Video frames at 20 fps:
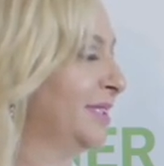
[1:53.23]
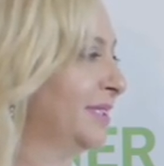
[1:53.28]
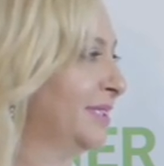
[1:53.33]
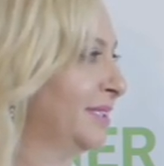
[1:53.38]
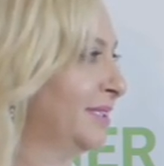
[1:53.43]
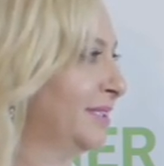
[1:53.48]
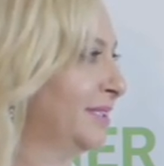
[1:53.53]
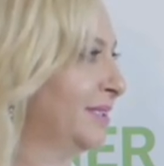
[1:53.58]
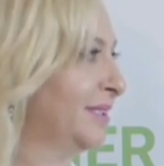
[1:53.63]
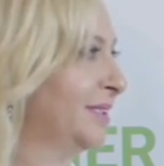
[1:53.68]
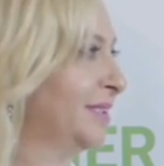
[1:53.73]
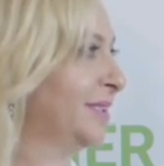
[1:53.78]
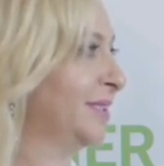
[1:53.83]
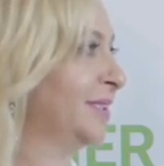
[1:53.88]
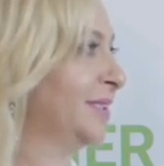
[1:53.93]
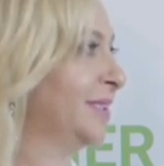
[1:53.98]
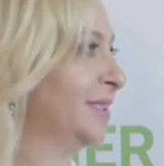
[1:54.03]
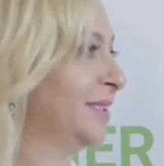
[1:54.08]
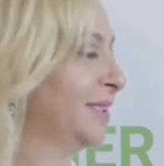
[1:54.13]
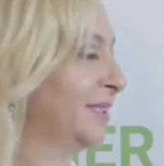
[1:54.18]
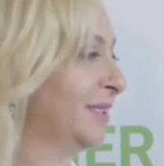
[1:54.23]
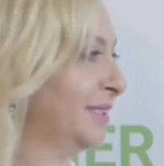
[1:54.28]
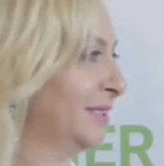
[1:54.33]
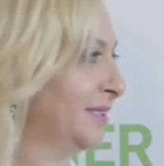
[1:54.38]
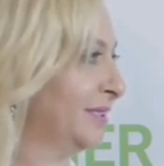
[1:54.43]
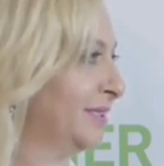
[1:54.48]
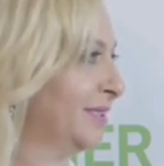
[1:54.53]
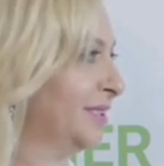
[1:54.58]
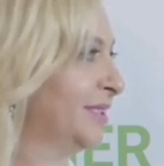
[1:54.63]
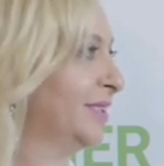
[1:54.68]

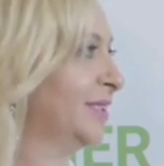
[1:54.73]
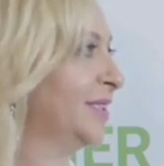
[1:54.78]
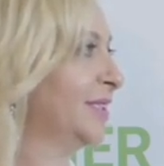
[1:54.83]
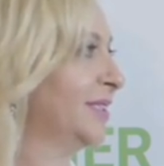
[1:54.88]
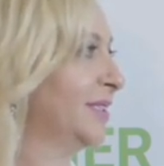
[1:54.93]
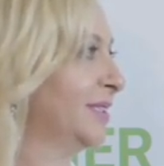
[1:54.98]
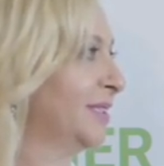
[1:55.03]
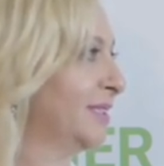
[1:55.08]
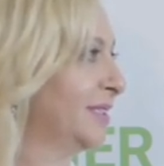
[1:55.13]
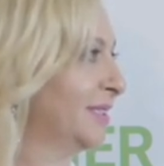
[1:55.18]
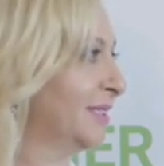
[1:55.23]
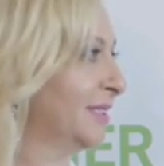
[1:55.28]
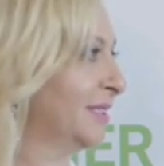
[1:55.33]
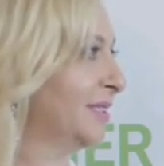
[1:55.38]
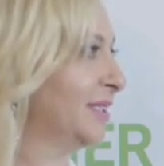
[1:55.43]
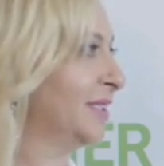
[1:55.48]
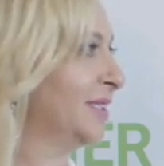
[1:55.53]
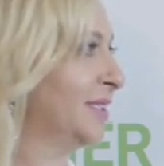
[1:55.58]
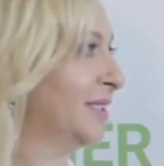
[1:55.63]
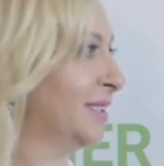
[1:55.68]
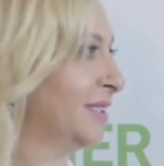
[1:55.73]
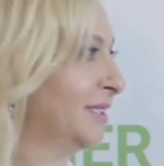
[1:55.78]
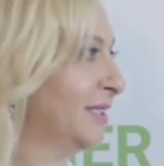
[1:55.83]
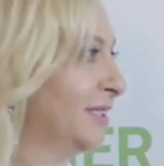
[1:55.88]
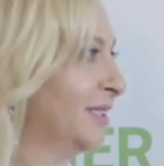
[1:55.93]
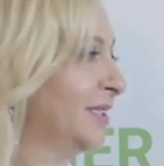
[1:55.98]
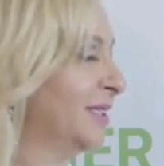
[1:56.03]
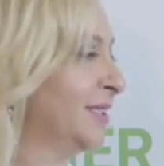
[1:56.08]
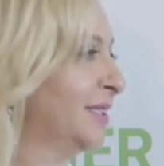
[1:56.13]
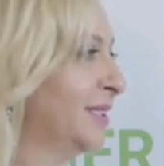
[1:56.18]

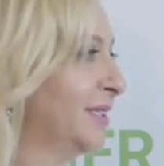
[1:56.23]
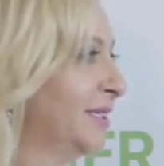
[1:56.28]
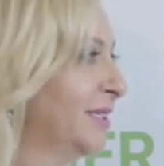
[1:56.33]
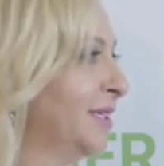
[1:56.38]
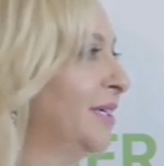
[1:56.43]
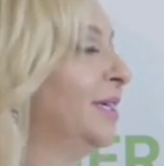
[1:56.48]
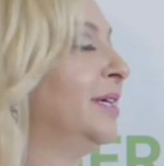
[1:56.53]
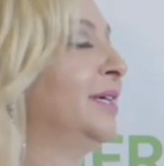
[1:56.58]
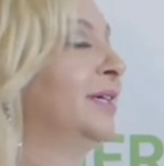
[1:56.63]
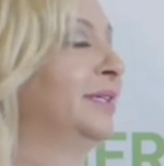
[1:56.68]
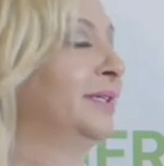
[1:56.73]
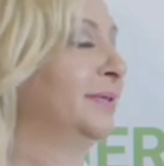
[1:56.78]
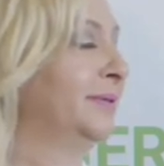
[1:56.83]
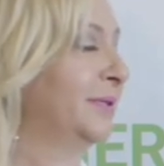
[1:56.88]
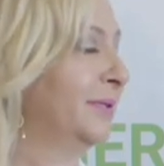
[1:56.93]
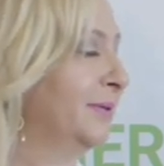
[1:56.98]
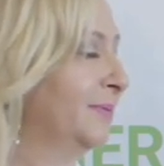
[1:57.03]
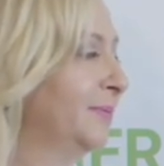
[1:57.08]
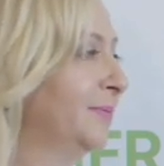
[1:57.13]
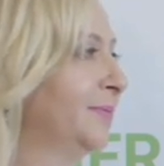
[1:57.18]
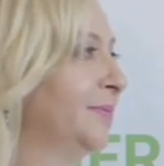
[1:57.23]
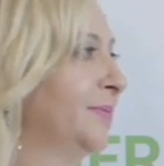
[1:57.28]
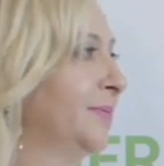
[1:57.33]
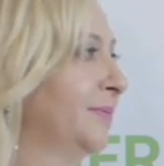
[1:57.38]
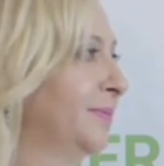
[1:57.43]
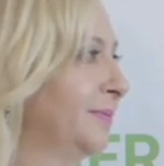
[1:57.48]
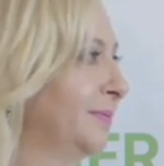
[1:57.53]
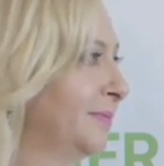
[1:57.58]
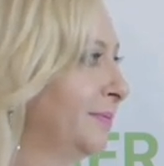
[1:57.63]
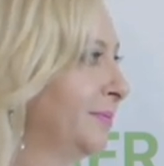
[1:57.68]

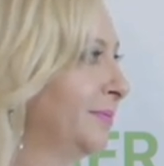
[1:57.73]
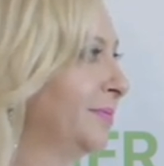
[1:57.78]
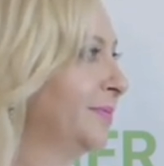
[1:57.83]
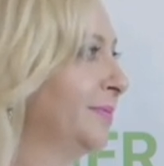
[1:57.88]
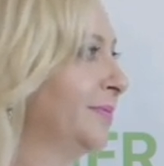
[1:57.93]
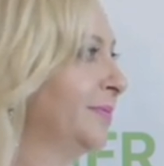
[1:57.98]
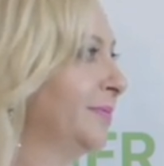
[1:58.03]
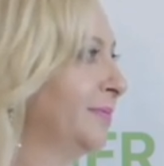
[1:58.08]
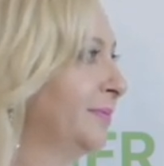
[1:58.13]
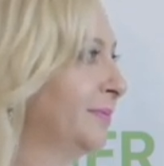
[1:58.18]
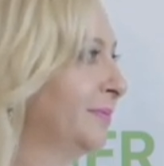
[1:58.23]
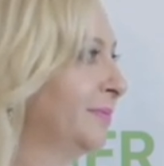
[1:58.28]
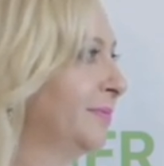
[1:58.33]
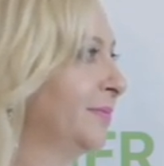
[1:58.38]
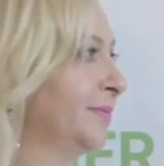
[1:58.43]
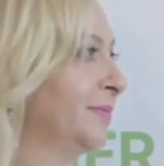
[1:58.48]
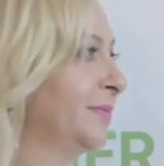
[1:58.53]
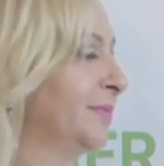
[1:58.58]
(silent)